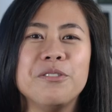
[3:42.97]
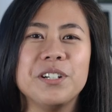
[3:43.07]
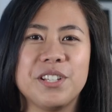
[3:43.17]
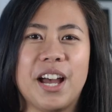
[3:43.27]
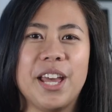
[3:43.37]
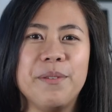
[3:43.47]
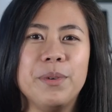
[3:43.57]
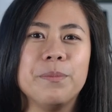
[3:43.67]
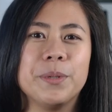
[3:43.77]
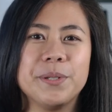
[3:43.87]
Over
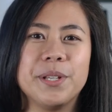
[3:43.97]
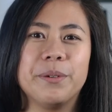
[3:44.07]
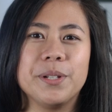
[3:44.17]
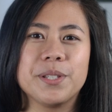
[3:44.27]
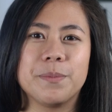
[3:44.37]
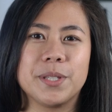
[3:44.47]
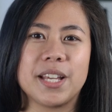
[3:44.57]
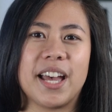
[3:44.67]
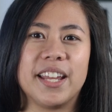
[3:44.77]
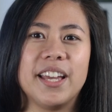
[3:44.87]
time, bruising will
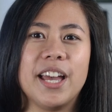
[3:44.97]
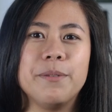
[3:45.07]
subside,